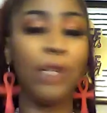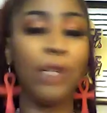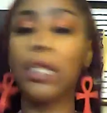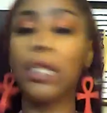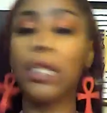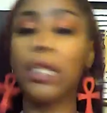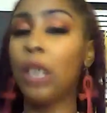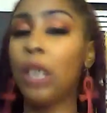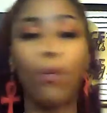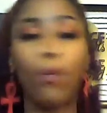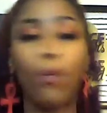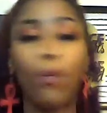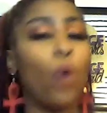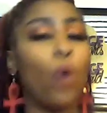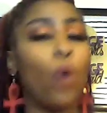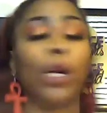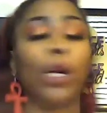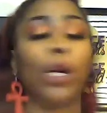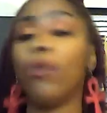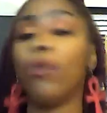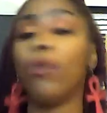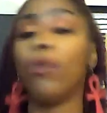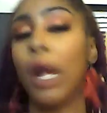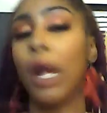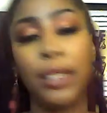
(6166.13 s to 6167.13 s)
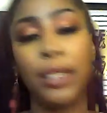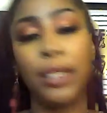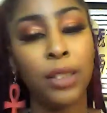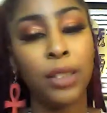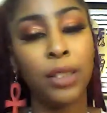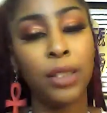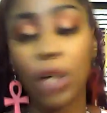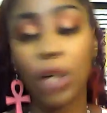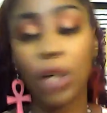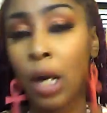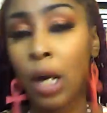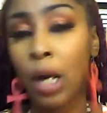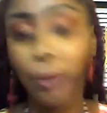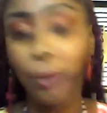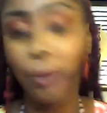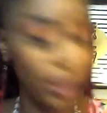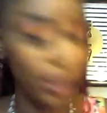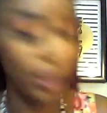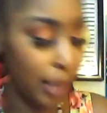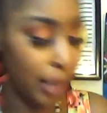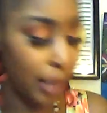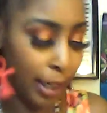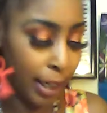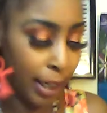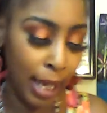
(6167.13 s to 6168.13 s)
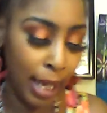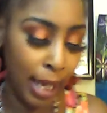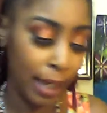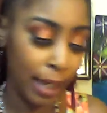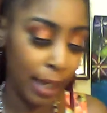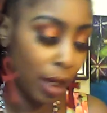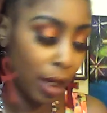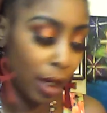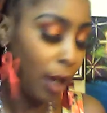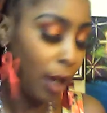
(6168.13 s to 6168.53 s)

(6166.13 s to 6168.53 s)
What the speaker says: yourself going and crazy. You know, I'm just saying, like,